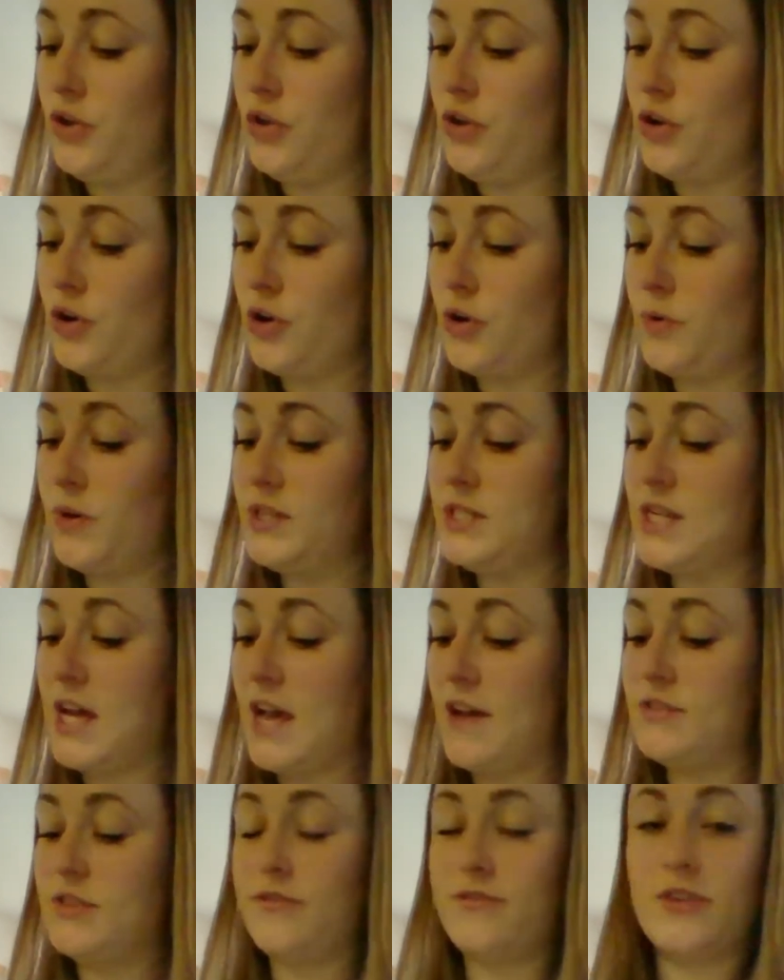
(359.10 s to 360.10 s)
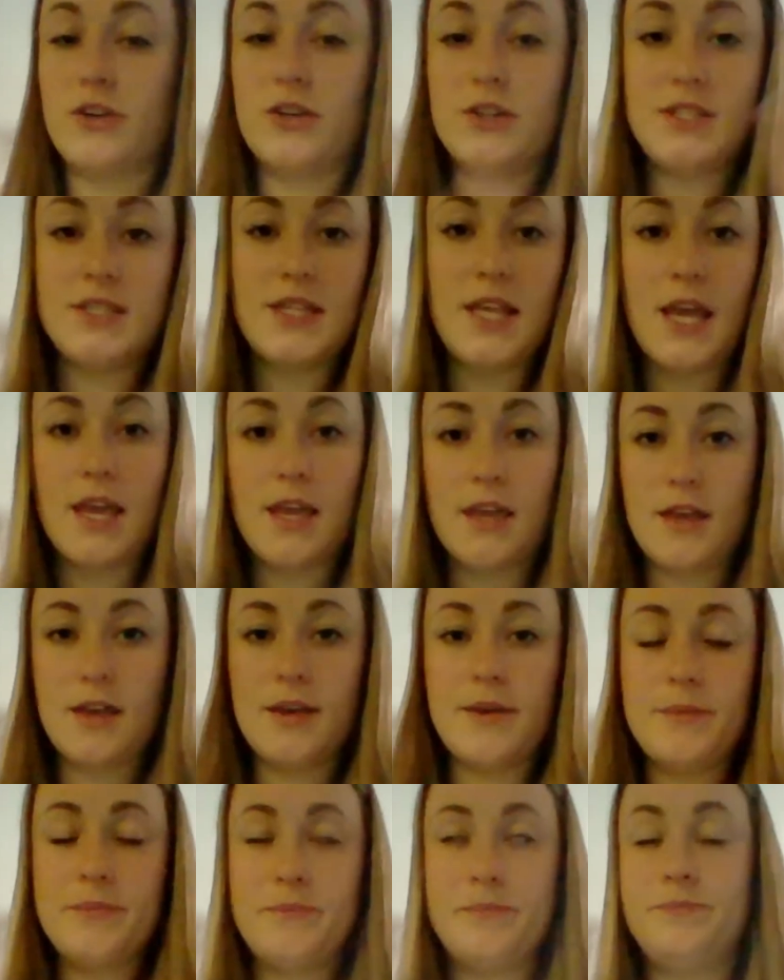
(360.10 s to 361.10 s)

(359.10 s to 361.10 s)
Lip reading: you're going to have to first think,